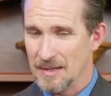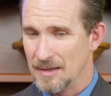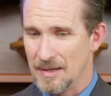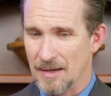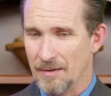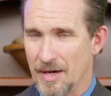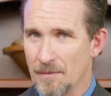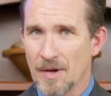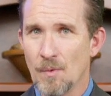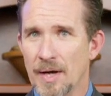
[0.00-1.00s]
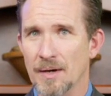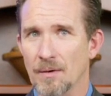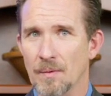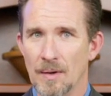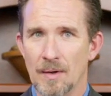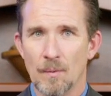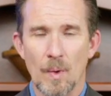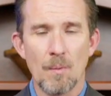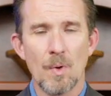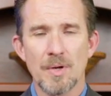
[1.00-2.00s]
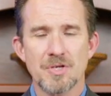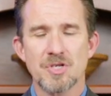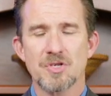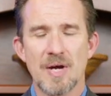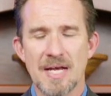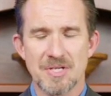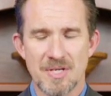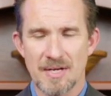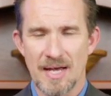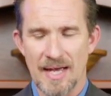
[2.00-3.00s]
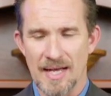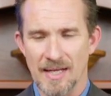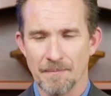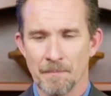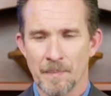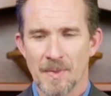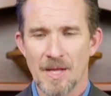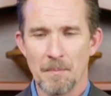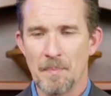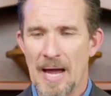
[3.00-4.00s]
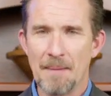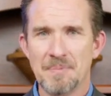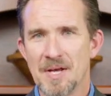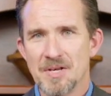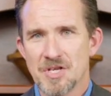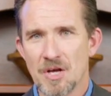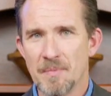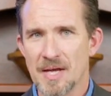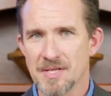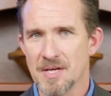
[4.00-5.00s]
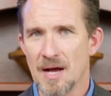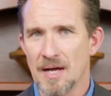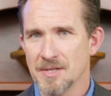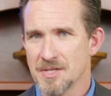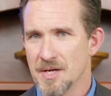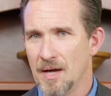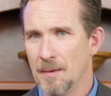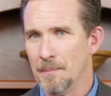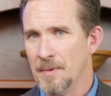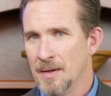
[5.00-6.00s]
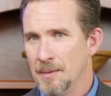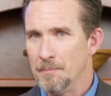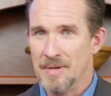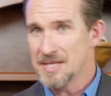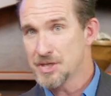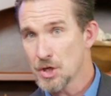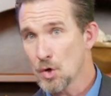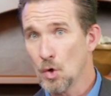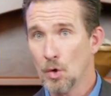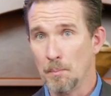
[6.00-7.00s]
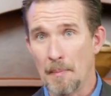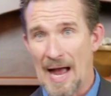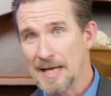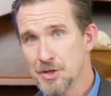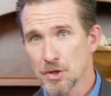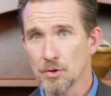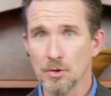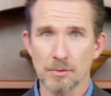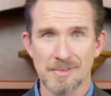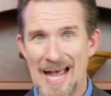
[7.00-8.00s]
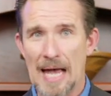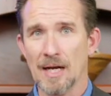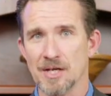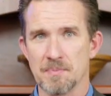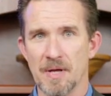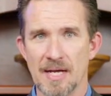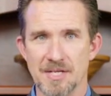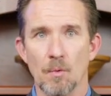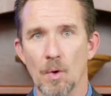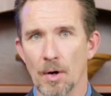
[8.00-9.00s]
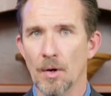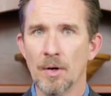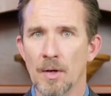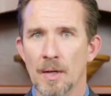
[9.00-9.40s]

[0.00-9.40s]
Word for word: Now, hear me well. We want to stress today that baptism is not some mystical, magical talisman, as it were,